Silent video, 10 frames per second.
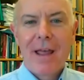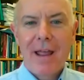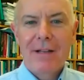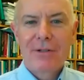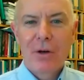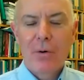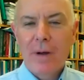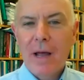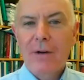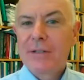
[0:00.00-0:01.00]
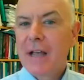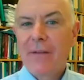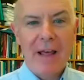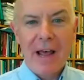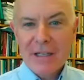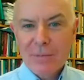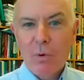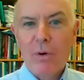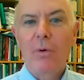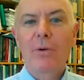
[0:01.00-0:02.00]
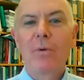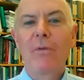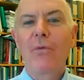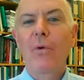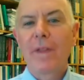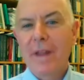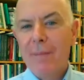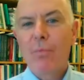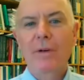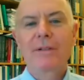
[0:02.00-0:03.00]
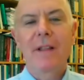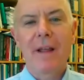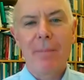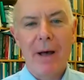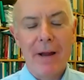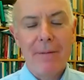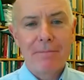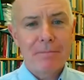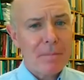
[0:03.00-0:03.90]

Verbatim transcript: And so countries have to export in order to afford the imports that they buy.